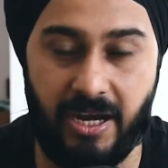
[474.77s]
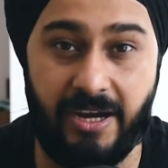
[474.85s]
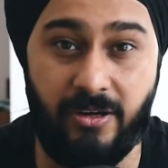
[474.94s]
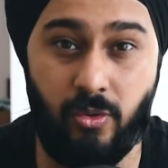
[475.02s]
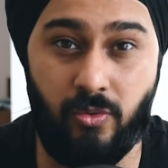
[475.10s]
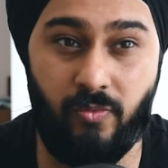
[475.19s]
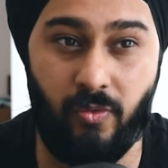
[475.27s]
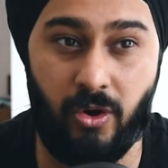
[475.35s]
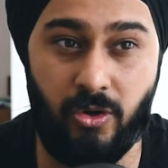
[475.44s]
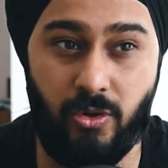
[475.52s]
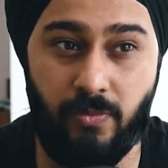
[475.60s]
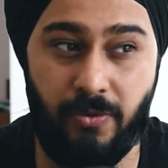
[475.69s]
I don't
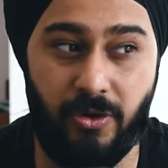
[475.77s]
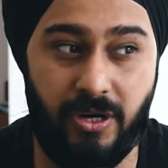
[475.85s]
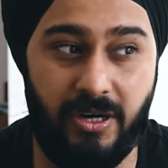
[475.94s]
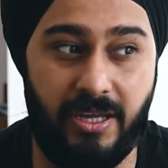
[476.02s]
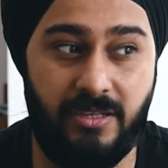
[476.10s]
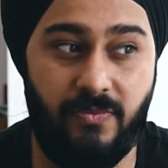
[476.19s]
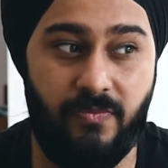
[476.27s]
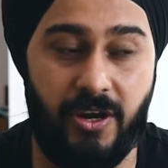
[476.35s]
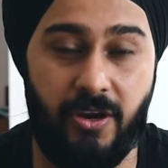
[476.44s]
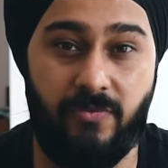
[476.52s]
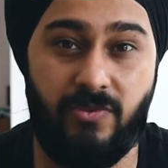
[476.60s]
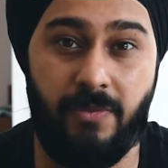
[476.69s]
want to put it as one
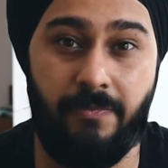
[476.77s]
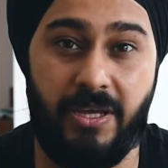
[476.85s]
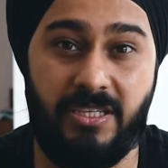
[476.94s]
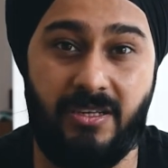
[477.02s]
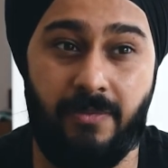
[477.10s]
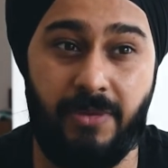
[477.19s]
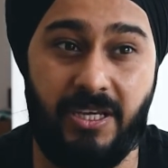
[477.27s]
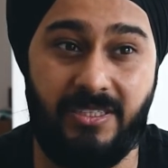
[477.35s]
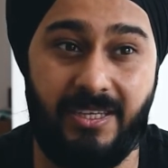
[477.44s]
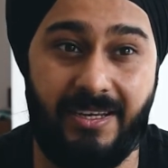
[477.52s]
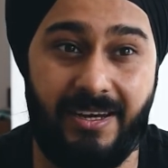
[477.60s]
of the best amazing